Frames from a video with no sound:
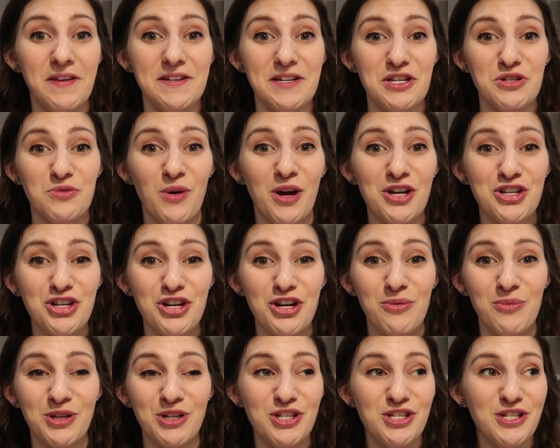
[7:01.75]
the dishwasher,
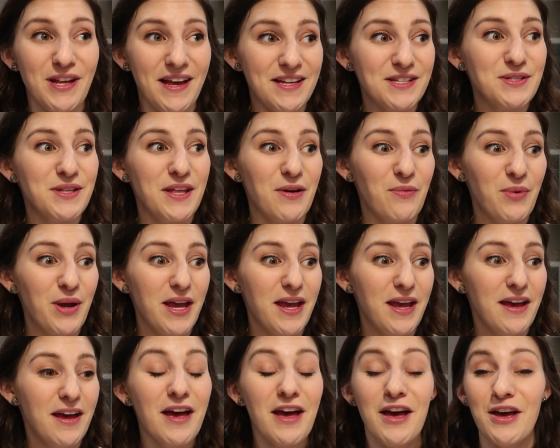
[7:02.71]
which says that
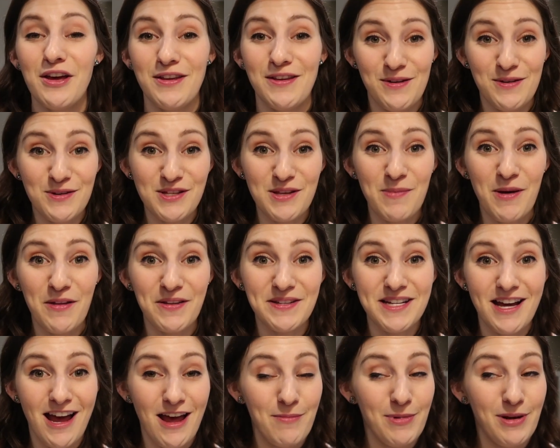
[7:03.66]
we use them all the
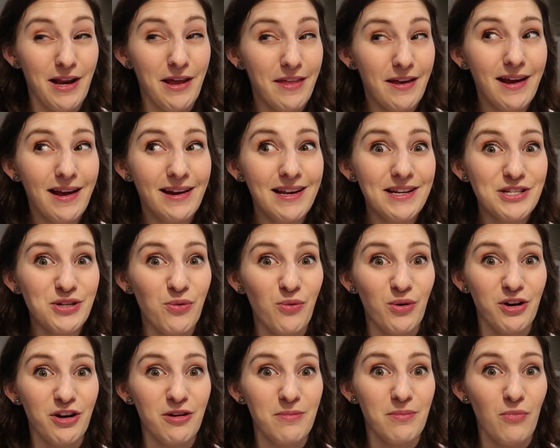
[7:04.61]
time, and I think I need to
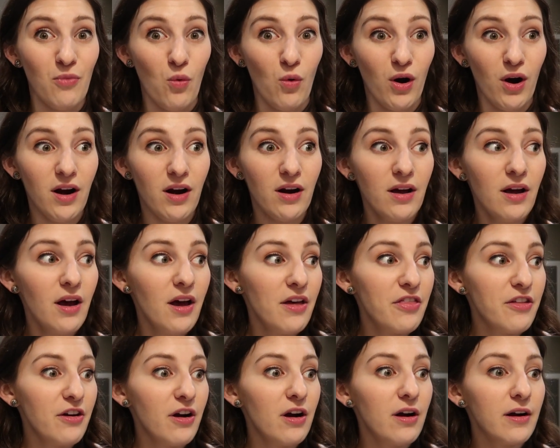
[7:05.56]
order more.
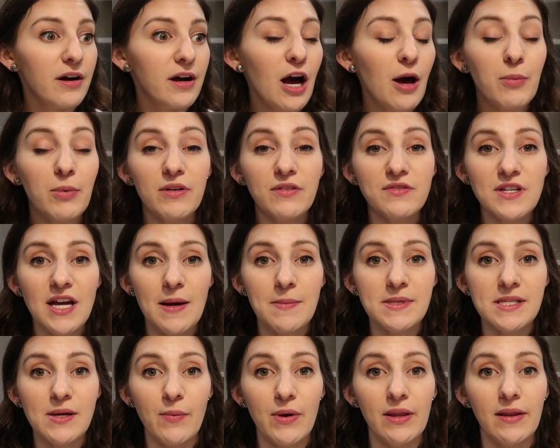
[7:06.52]
There are a couple of
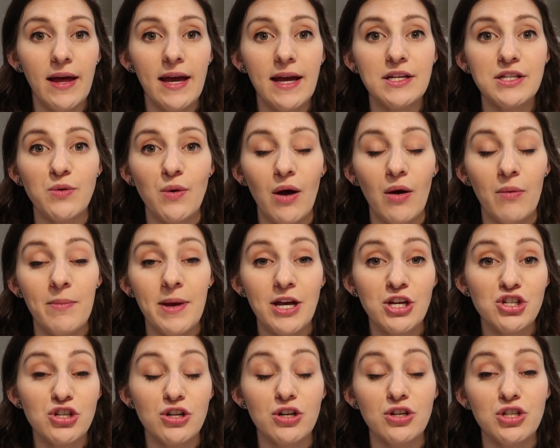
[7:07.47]
types that we like, so I'll make
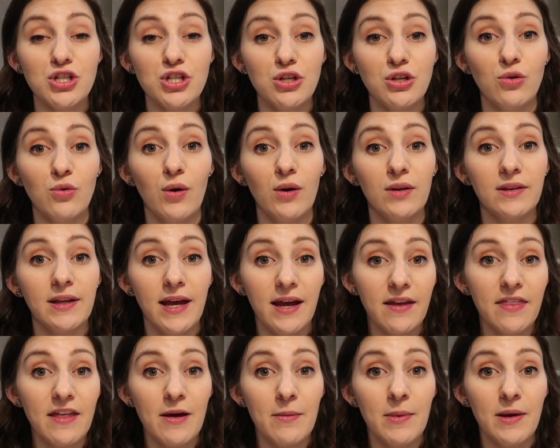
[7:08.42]
sure to
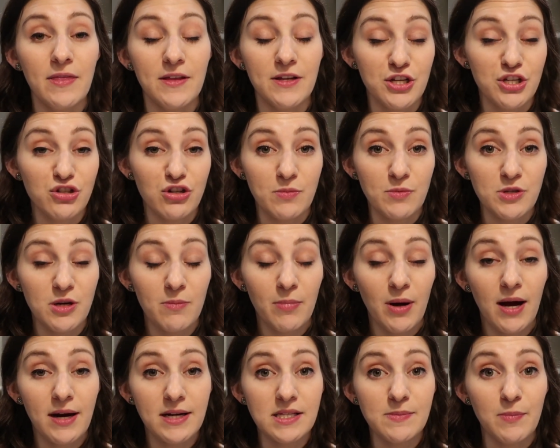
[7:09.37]
link them in the description
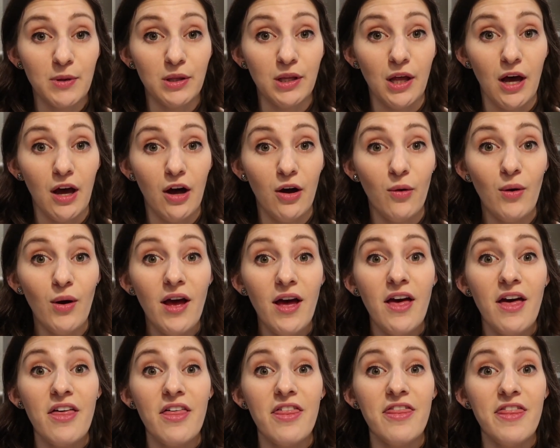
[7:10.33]
box below.
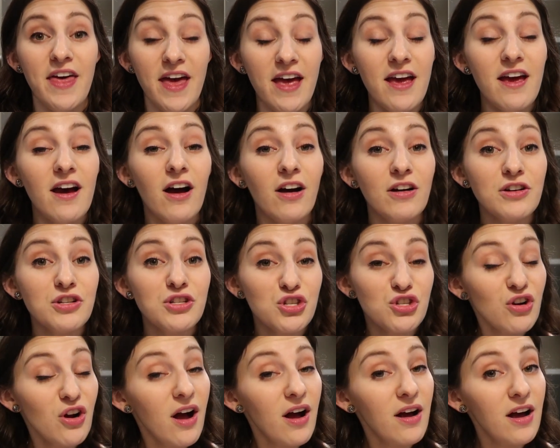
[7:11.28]
They are
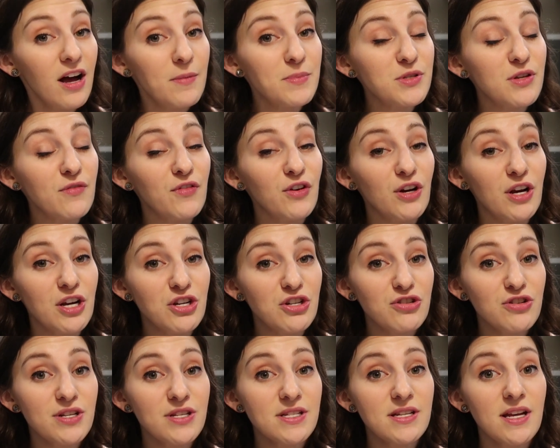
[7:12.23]
straw cups if you're
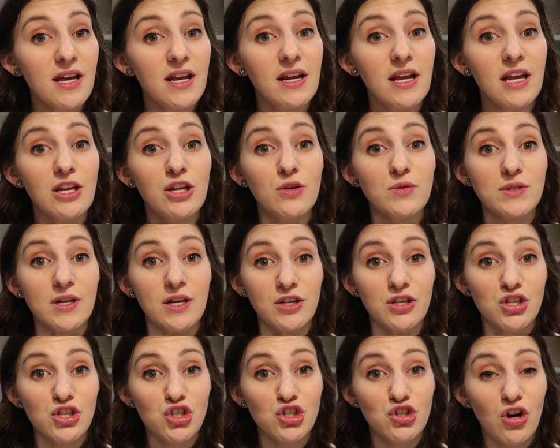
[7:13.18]
interested in using
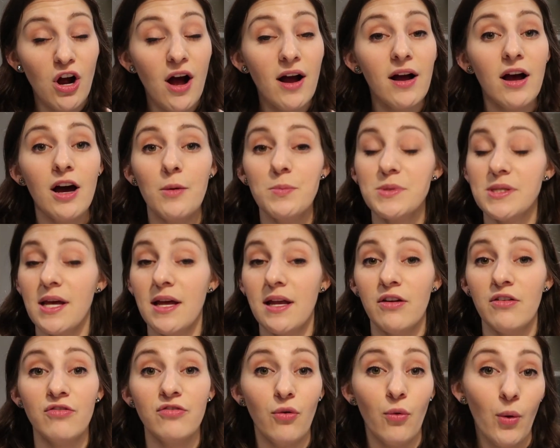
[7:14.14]
straw cups and
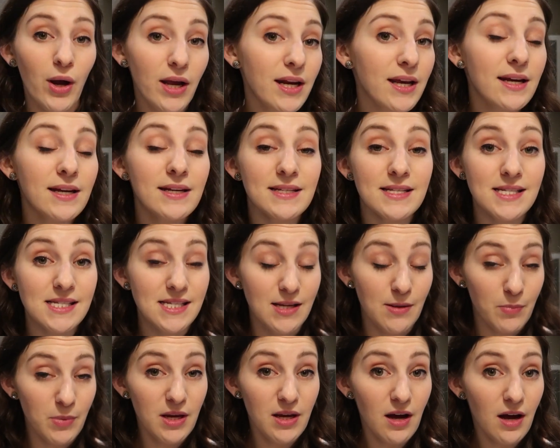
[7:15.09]
avoiding
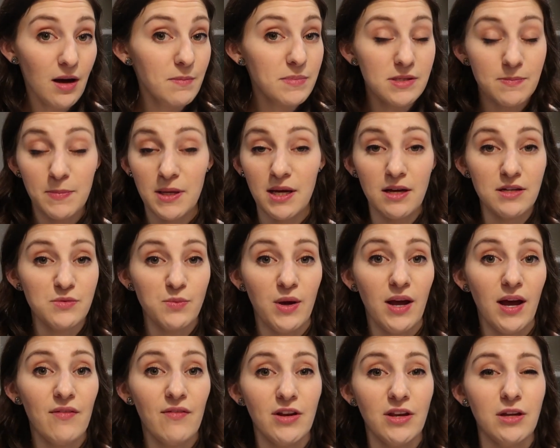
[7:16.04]
sippy cups, because we
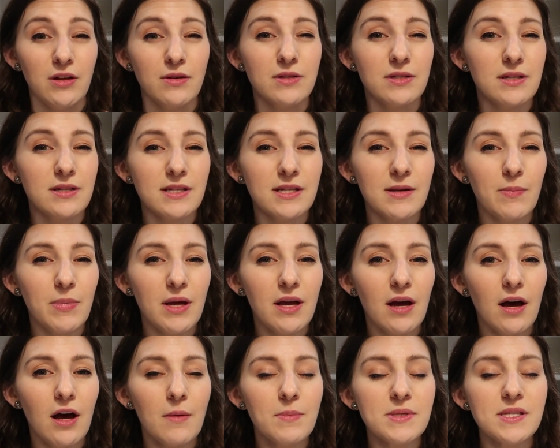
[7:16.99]
haven't used sippy
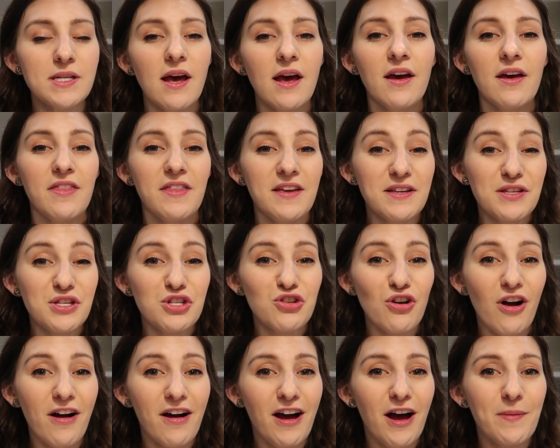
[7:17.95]
cups. These
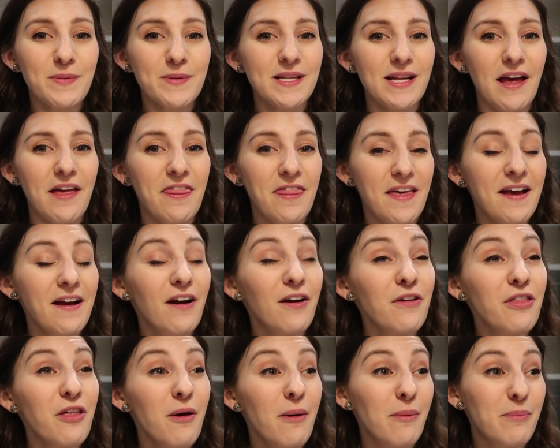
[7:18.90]
straw cups I think
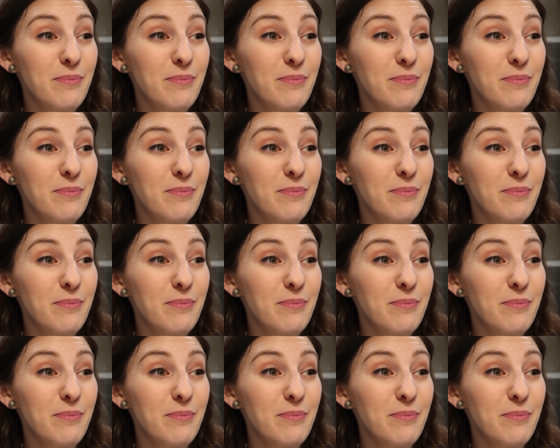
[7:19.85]
are the